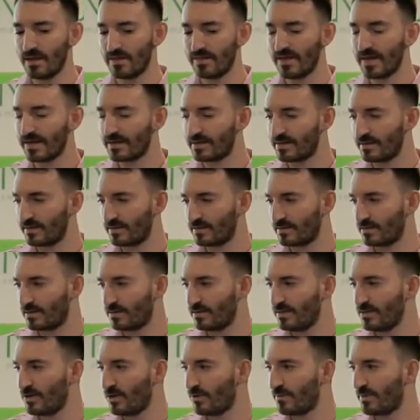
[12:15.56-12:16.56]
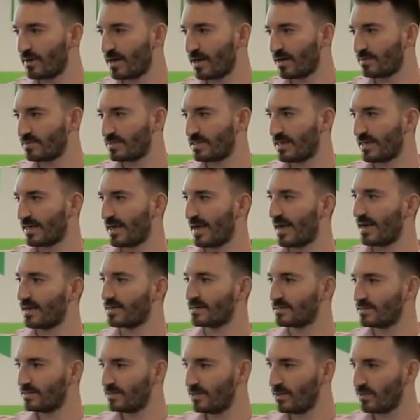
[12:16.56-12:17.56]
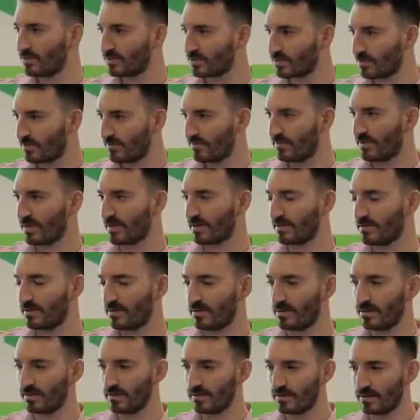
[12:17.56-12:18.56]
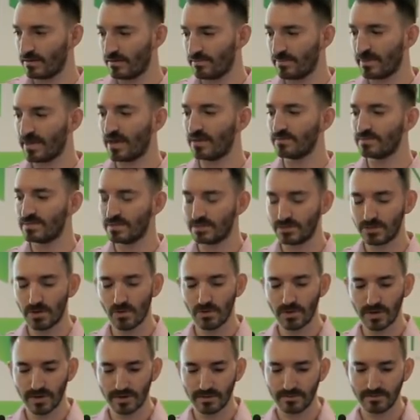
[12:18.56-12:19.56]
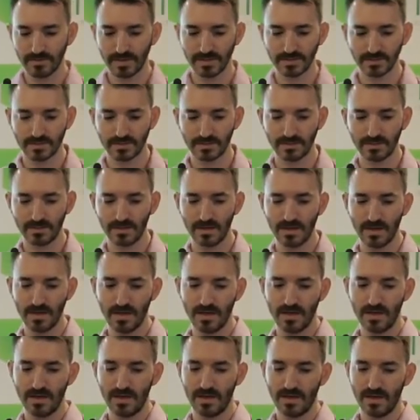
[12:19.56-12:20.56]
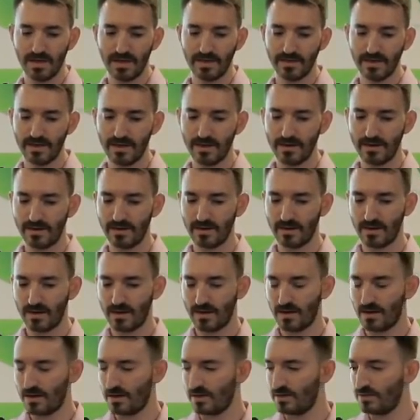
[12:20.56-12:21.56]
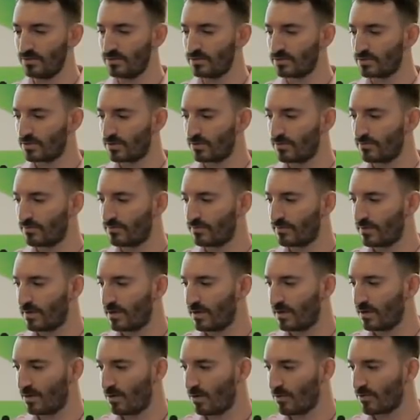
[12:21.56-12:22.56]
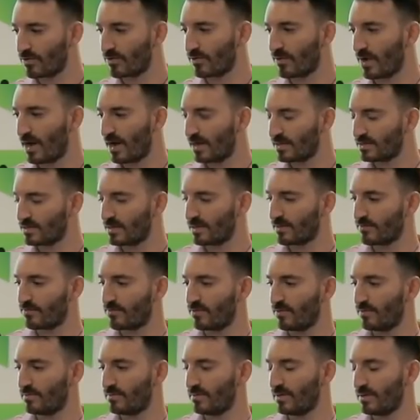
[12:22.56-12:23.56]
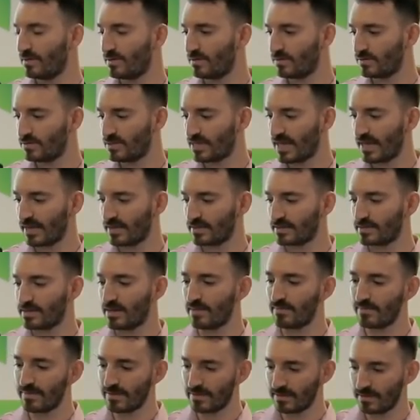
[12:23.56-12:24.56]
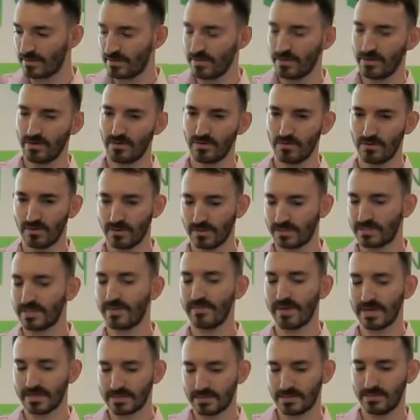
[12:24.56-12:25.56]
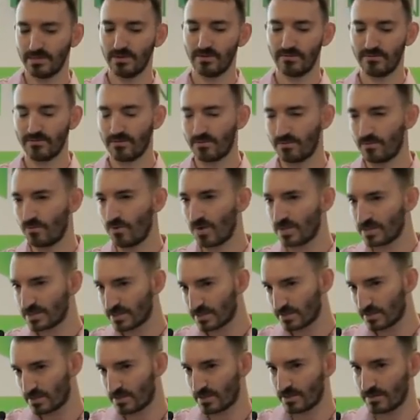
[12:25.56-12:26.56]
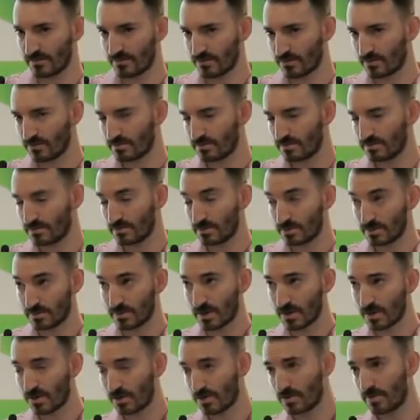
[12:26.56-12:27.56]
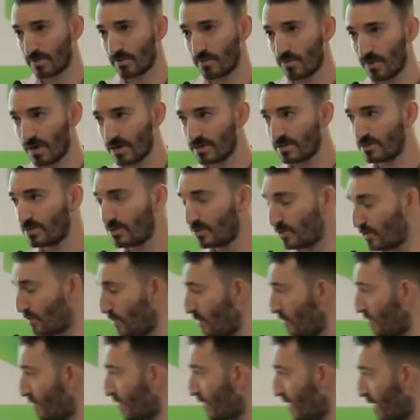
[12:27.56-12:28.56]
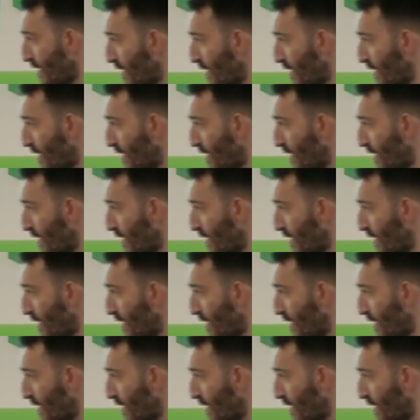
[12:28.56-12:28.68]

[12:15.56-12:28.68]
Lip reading: that NEO becomes like X NEO, sort of like becomes a token basically, and then you sort of authorize like from take some X NEO from from smart contract 1 to 2,